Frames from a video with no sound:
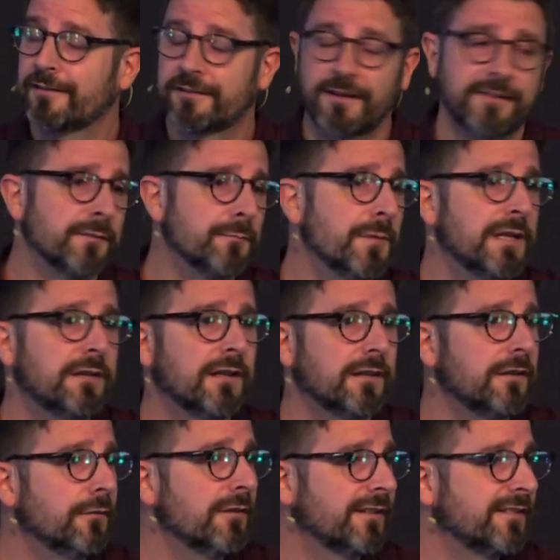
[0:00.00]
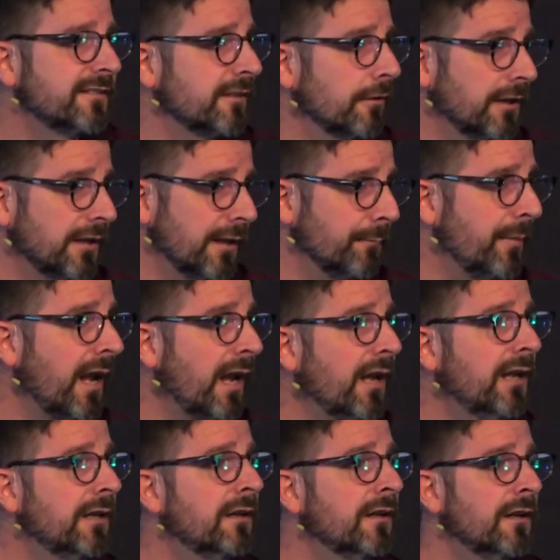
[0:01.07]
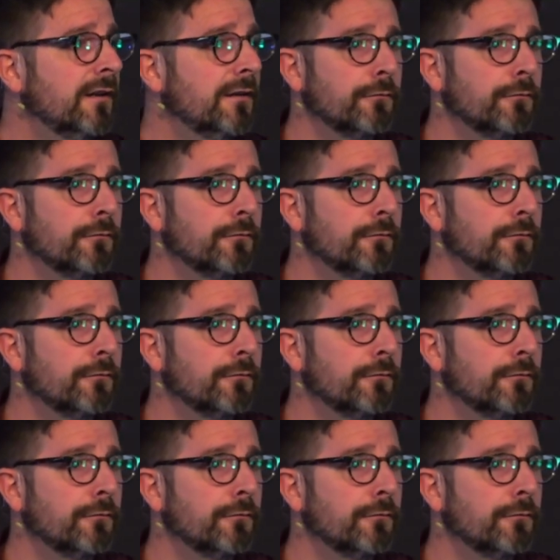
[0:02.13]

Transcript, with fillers: Doesn't mean that you necessarily get paid